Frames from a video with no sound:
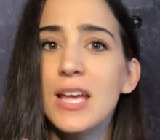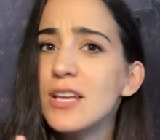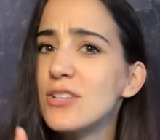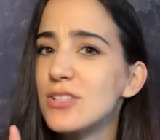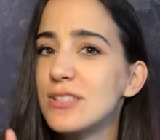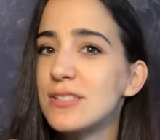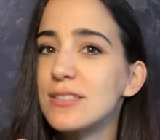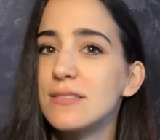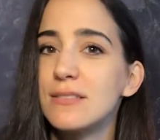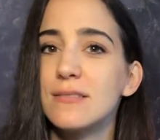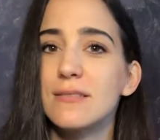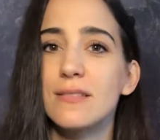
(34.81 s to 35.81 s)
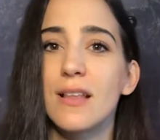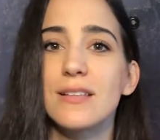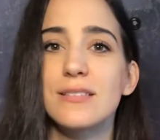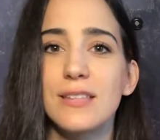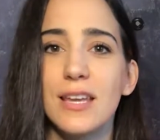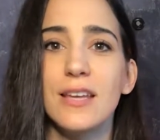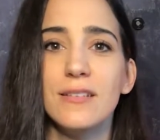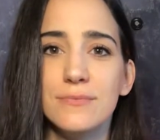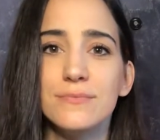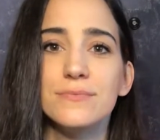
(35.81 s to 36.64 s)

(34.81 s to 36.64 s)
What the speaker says: Just see,